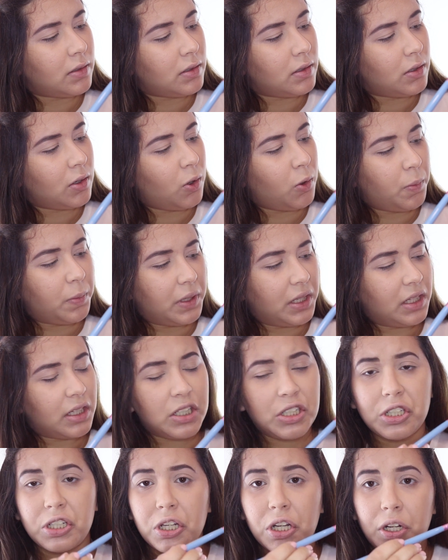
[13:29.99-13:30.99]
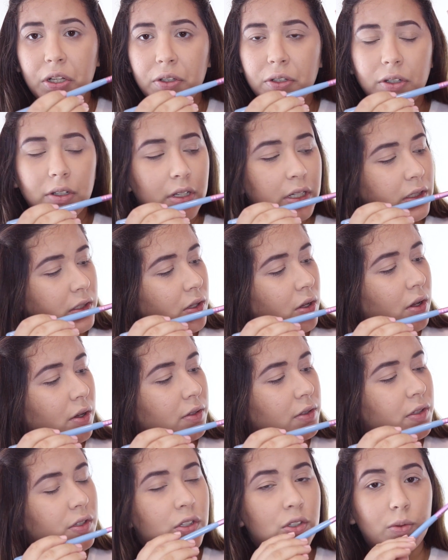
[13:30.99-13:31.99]
taupey-ish color. It's
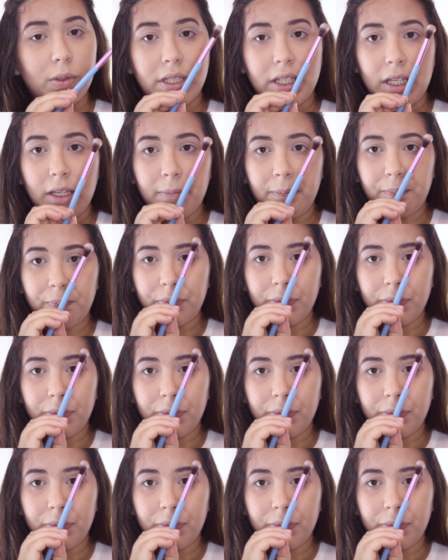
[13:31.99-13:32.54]
called Streaky.